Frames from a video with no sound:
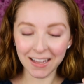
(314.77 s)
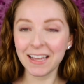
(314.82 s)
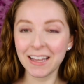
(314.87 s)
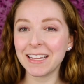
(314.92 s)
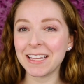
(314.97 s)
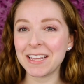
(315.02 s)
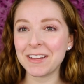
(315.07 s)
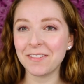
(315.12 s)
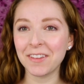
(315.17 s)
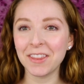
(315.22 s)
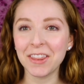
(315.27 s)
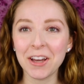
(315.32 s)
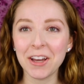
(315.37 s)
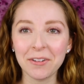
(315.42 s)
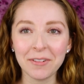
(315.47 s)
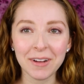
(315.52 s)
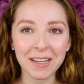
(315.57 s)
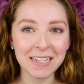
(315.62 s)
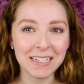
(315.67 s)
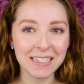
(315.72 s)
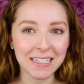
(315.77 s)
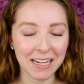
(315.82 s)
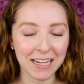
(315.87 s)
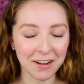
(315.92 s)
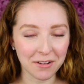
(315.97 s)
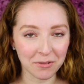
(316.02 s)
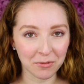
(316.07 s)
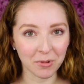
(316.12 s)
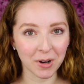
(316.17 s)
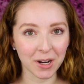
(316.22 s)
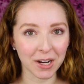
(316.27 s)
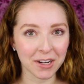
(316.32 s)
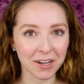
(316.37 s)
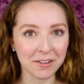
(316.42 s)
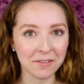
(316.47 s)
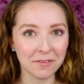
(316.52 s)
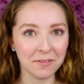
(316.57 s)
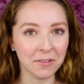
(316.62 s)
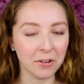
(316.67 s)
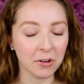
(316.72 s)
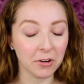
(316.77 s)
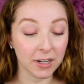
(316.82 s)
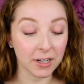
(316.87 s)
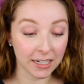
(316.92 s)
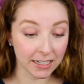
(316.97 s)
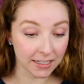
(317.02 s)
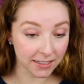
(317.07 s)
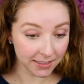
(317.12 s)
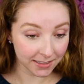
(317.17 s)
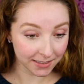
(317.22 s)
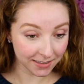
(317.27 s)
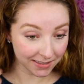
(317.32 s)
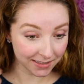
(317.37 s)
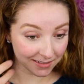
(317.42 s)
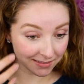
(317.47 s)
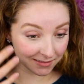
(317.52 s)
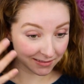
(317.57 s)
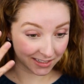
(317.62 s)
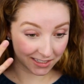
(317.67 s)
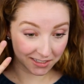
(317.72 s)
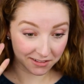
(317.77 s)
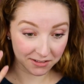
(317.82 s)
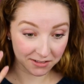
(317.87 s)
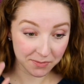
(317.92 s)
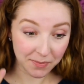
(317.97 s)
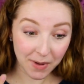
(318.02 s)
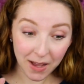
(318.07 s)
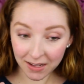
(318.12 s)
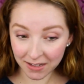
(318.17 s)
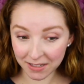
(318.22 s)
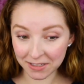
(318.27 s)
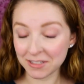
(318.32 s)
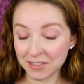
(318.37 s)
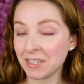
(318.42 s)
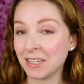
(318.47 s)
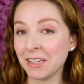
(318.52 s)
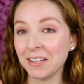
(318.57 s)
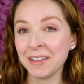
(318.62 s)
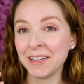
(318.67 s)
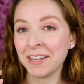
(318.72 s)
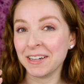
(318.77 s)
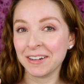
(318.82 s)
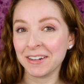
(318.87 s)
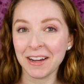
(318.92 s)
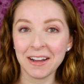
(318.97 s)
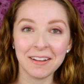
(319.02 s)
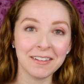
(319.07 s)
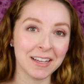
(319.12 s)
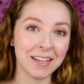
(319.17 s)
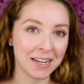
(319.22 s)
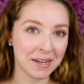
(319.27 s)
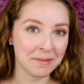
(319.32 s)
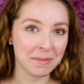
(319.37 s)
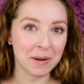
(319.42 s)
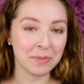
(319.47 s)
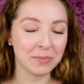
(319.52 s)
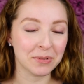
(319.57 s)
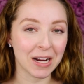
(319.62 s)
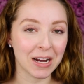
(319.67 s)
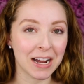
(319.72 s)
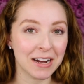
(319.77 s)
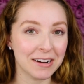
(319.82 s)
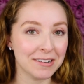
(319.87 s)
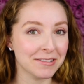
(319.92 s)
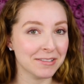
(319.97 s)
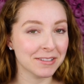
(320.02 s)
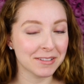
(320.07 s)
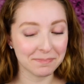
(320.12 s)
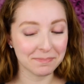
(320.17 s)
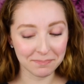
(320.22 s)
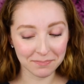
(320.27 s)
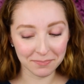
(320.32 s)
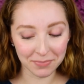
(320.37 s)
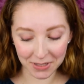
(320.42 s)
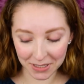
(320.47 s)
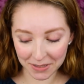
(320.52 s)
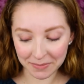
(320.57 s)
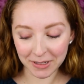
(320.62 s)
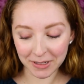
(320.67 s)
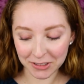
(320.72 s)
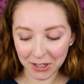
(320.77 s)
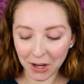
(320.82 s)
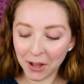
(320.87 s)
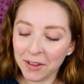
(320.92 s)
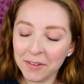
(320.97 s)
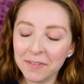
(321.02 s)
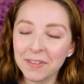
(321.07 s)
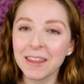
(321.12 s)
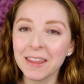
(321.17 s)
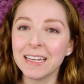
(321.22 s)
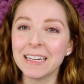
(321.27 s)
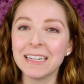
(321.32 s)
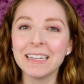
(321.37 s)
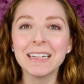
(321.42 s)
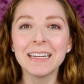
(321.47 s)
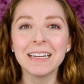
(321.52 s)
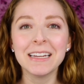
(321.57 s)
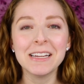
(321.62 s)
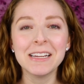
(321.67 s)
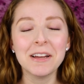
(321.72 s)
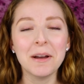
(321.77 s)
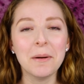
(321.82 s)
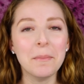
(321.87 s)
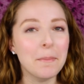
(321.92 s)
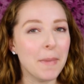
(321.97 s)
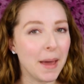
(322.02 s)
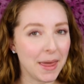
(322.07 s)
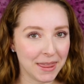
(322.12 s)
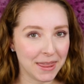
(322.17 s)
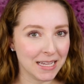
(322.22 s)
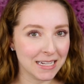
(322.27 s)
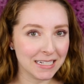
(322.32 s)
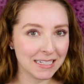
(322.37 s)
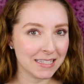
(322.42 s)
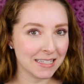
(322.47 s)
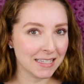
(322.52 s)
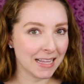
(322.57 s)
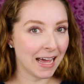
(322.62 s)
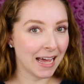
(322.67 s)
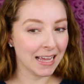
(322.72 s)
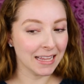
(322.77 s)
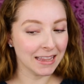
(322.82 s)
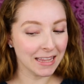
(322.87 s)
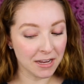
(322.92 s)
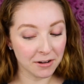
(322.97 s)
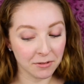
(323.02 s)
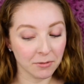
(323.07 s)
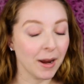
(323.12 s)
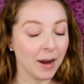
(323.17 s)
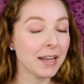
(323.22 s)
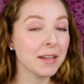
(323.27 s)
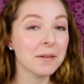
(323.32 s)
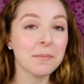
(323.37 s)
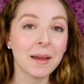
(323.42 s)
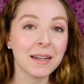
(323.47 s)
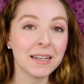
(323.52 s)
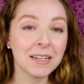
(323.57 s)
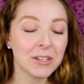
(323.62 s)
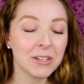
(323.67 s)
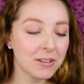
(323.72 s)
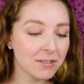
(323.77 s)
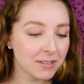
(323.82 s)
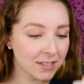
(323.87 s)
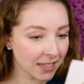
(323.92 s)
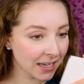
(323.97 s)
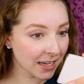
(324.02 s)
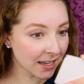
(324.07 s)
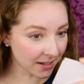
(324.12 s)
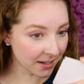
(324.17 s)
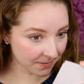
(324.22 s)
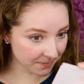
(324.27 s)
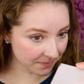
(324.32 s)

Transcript: Even though it didn't work for, you know, spot concealing or outlining my brows, pretty much all of the methods that they recommended using it,